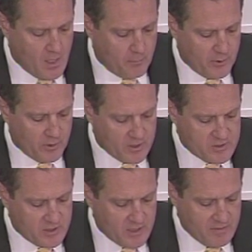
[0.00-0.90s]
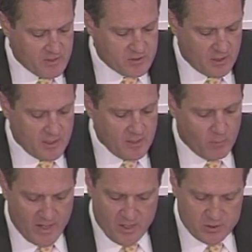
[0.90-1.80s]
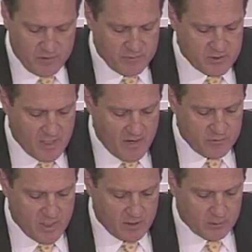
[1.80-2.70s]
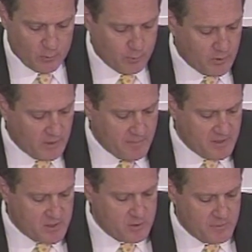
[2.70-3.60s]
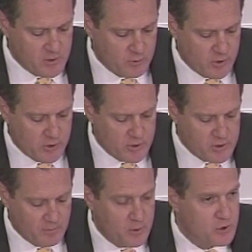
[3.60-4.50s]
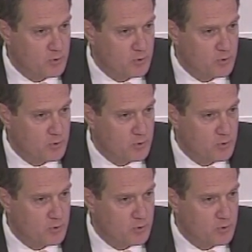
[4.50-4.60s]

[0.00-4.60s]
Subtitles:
Appearing on CNN this Sunday, the White House Chief of Staff, Jack Lew, proclaimed that this Administration is the most